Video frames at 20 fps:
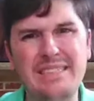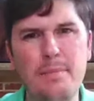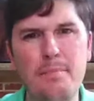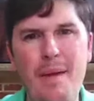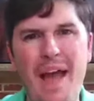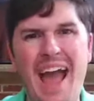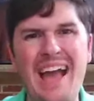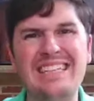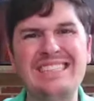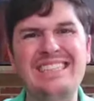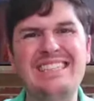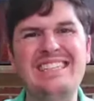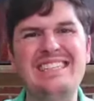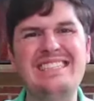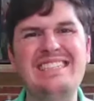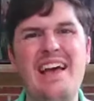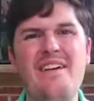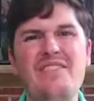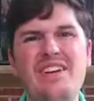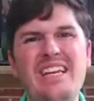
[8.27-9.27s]
back
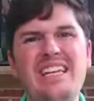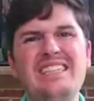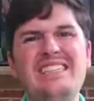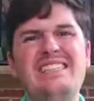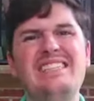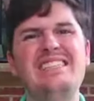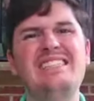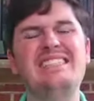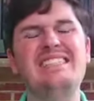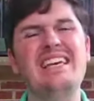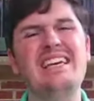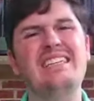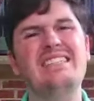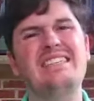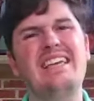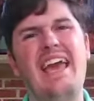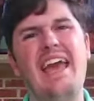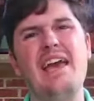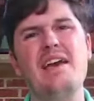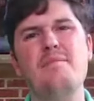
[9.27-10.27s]
seven and
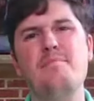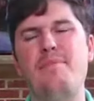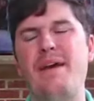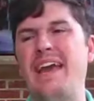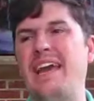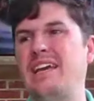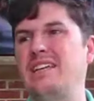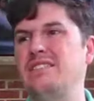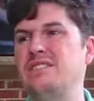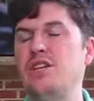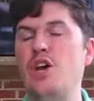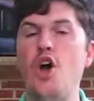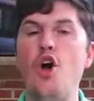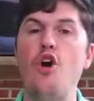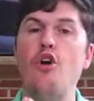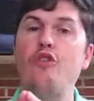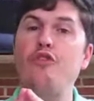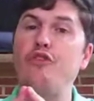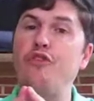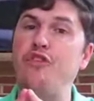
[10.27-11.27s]
six campaigns
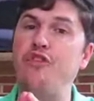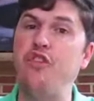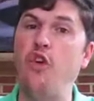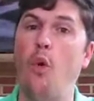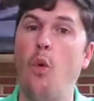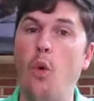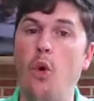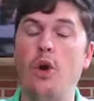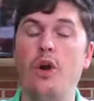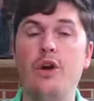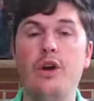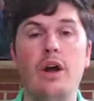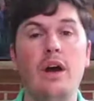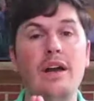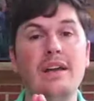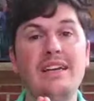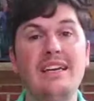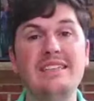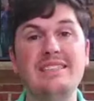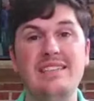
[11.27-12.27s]

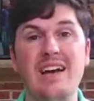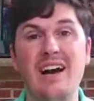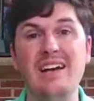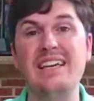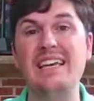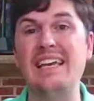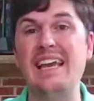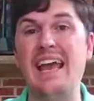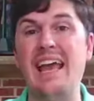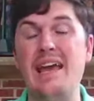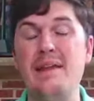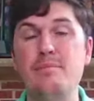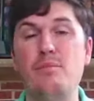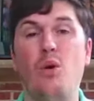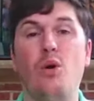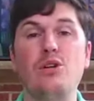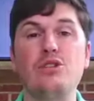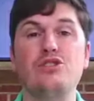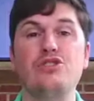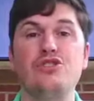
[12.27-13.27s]
for Kentucky and
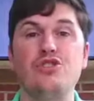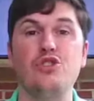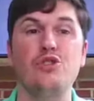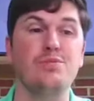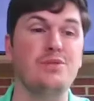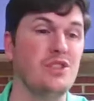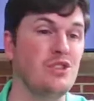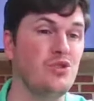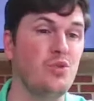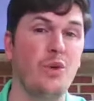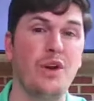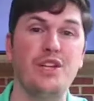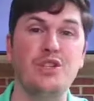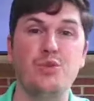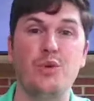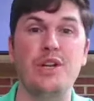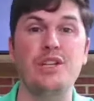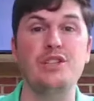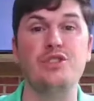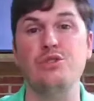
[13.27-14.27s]
Mark Stoops in
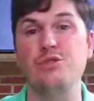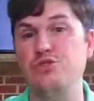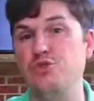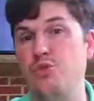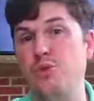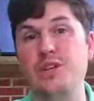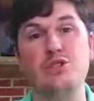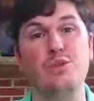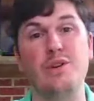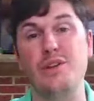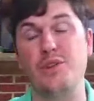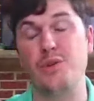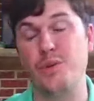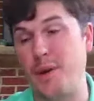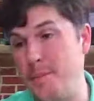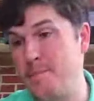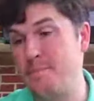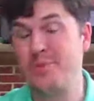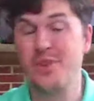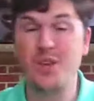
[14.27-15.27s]
2022,
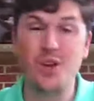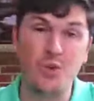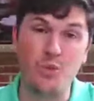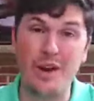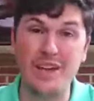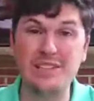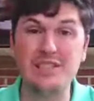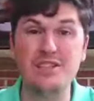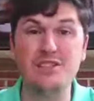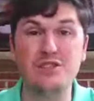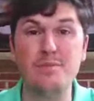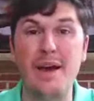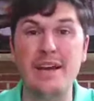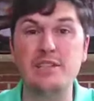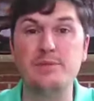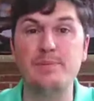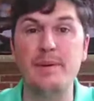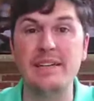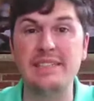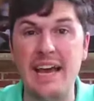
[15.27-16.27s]
2023, raising some
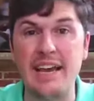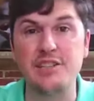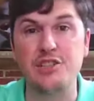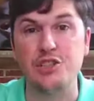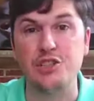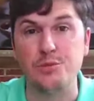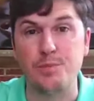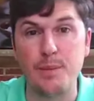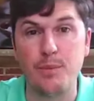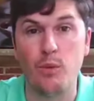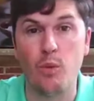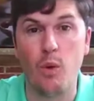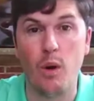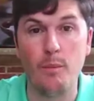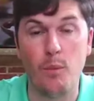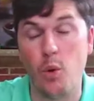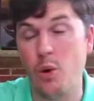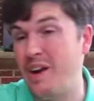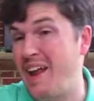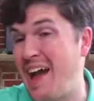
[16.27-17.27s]
expectations. People
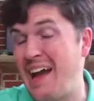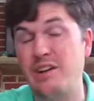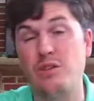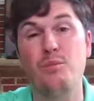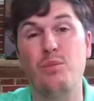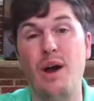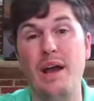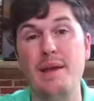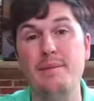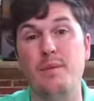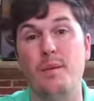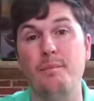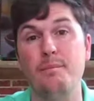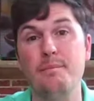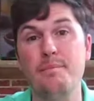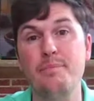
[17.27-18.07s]
want more, and I don't blame them.